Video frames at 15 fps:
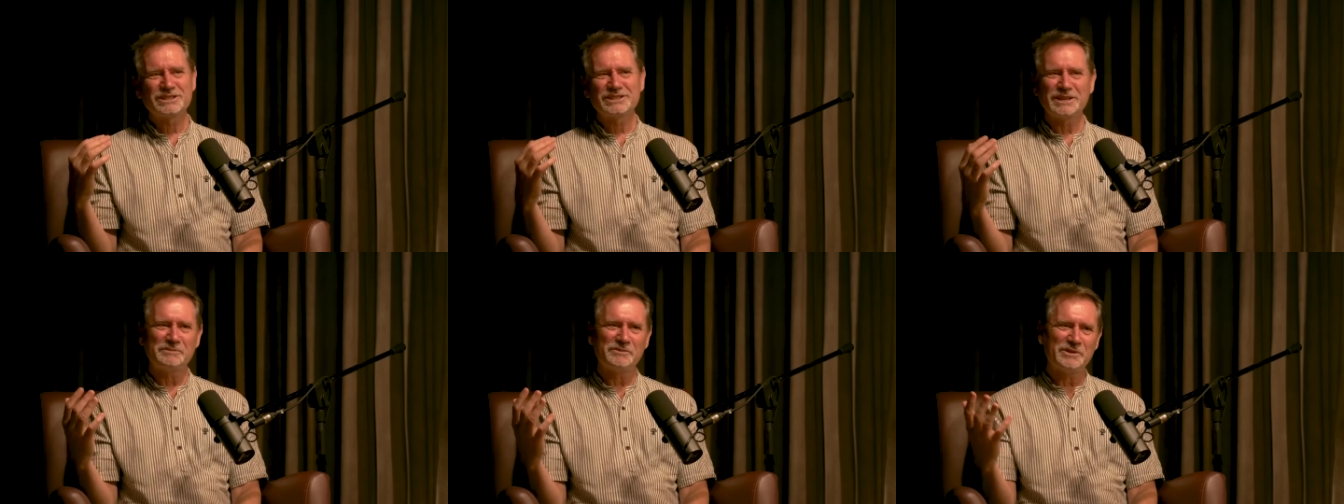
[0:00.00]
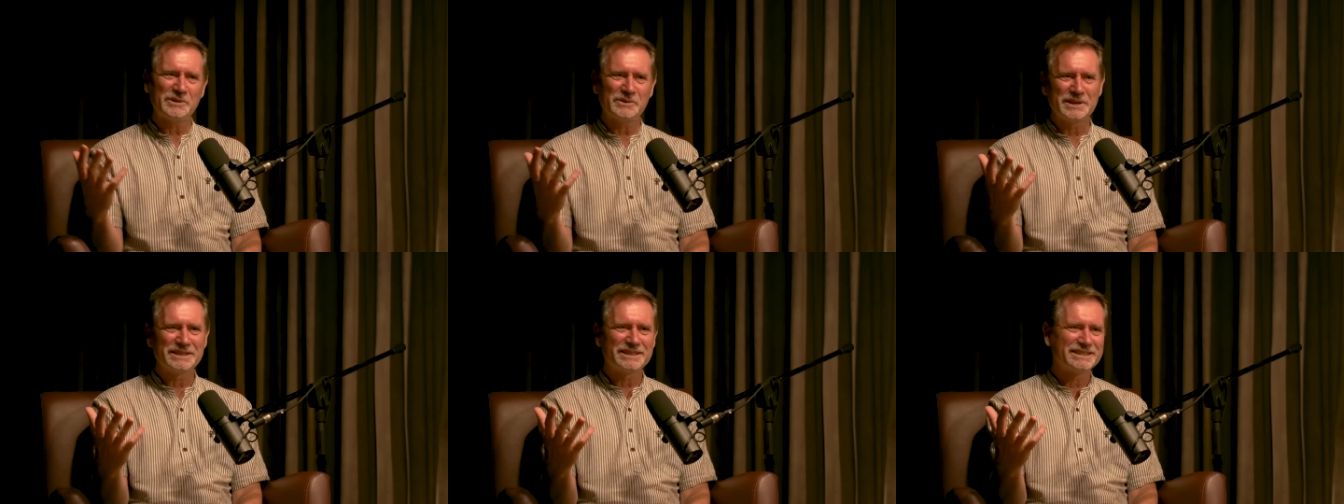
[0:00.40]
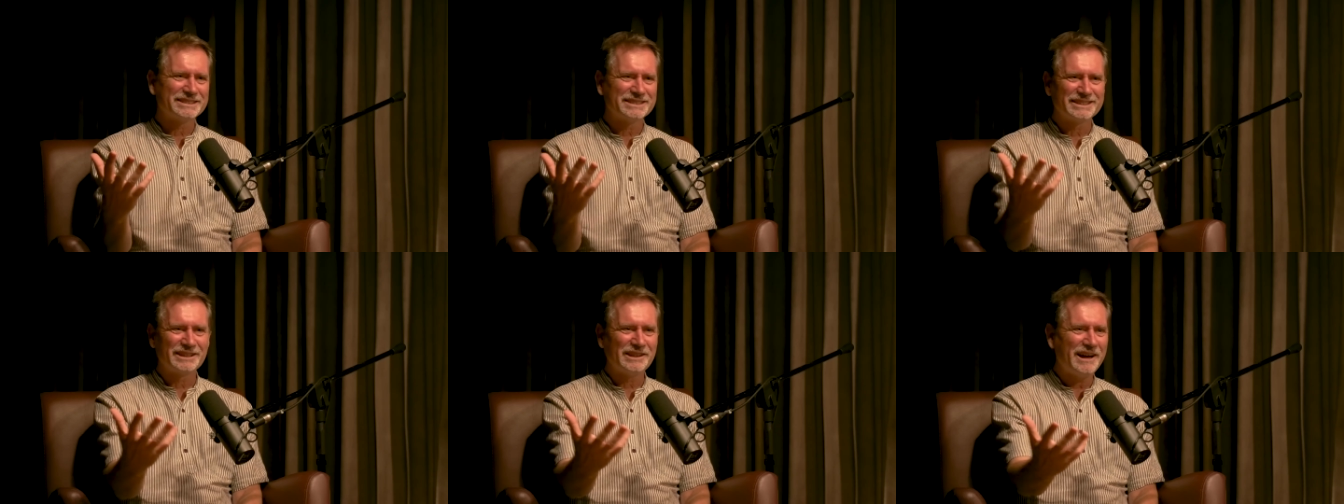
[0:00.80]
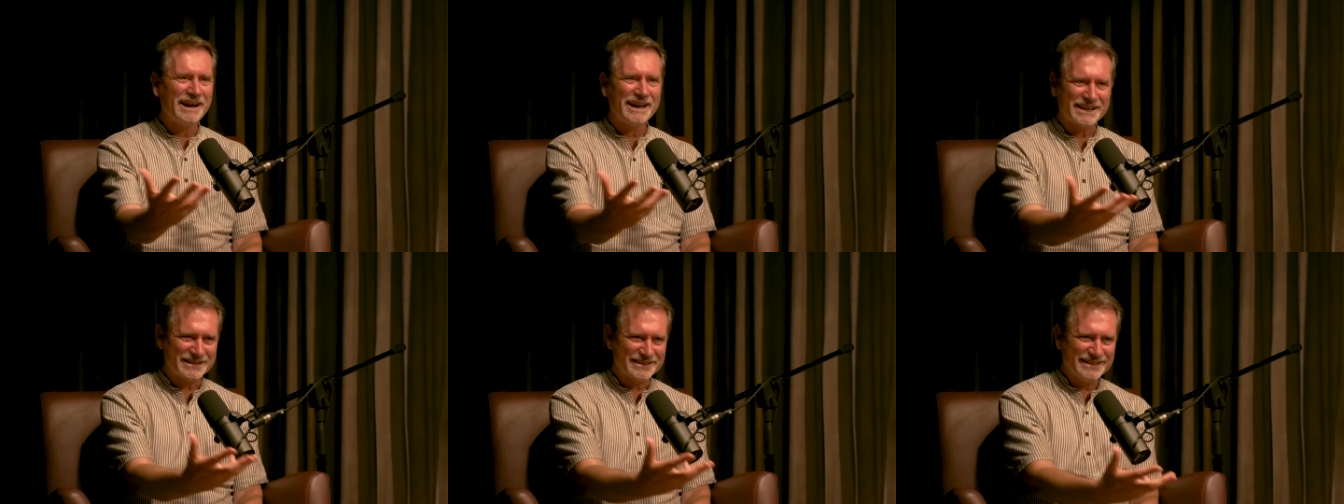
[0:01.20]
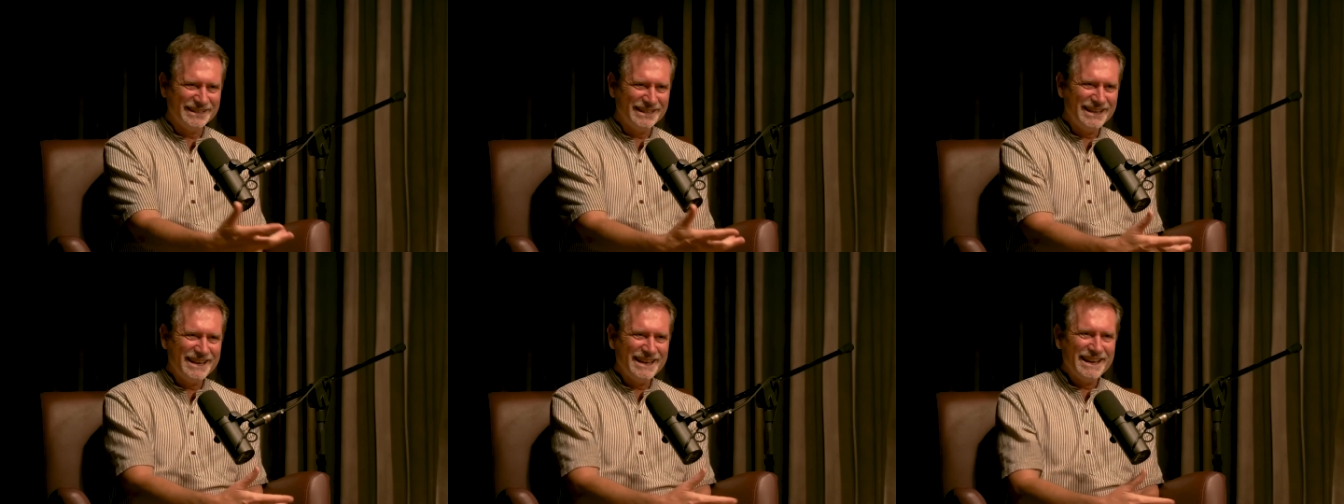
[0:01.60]
of sheep following the lion.
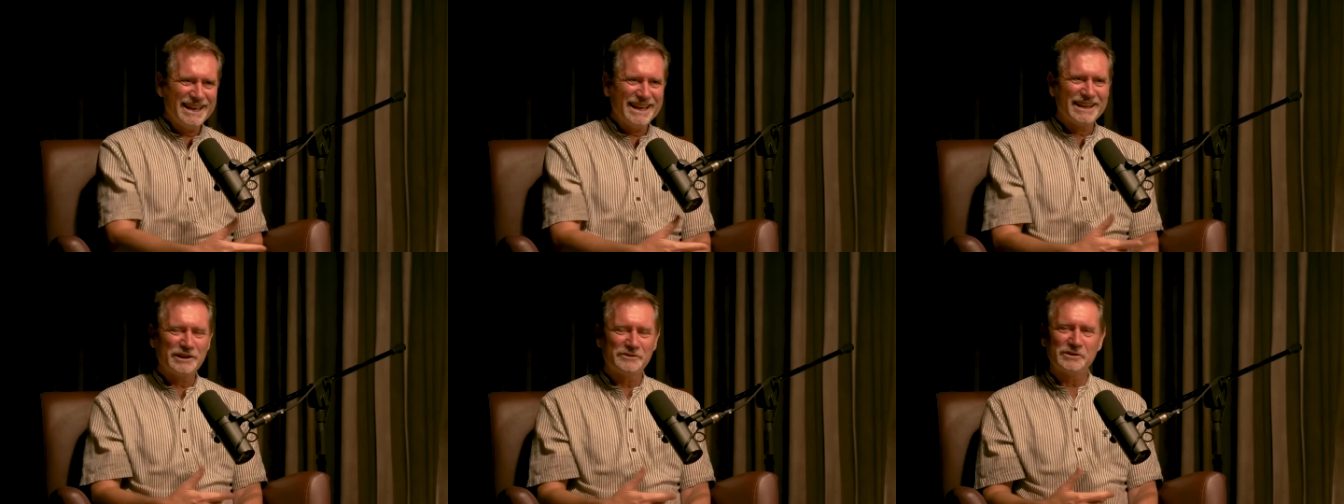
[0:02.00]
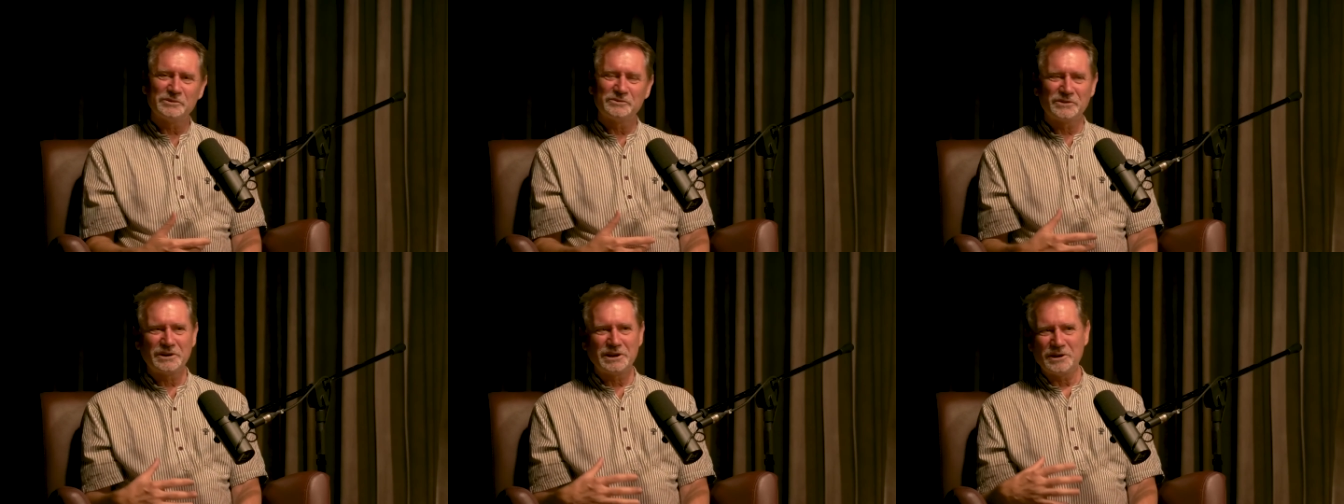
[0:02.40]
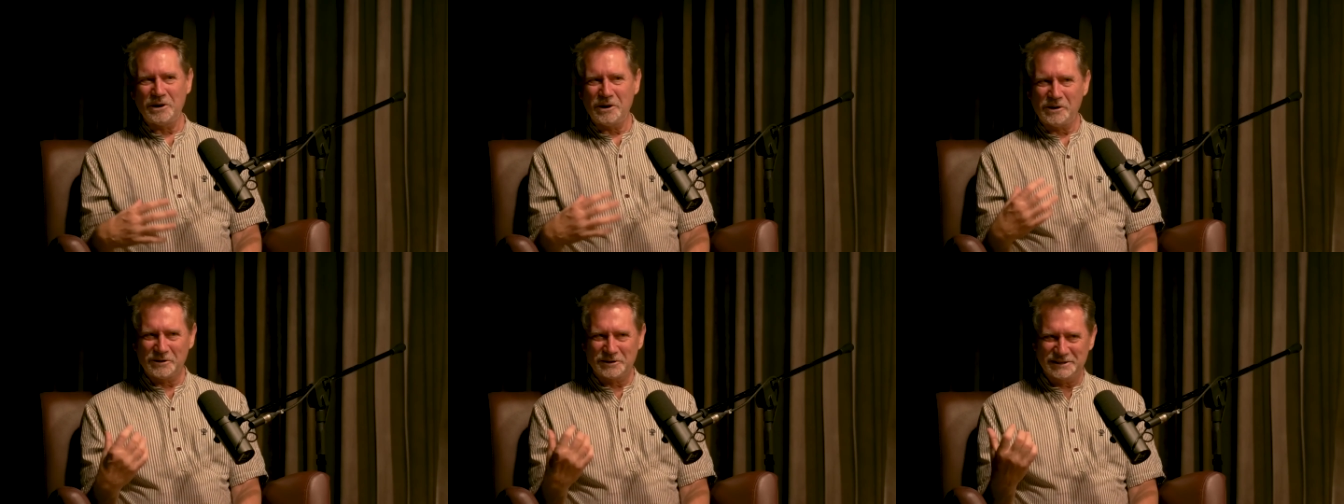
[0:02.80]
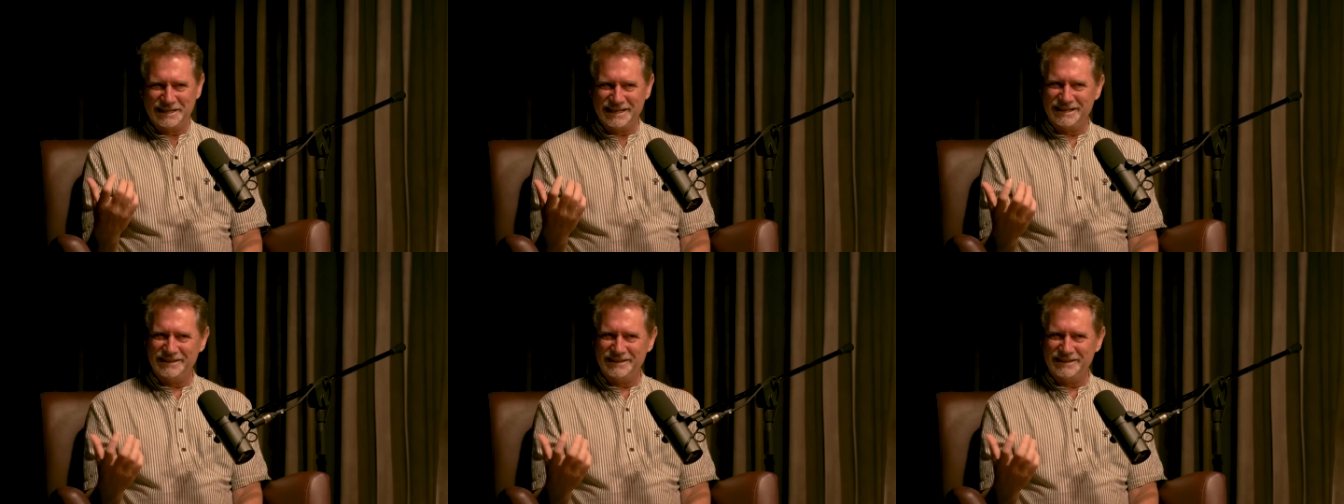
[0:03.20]
And I felt very odd.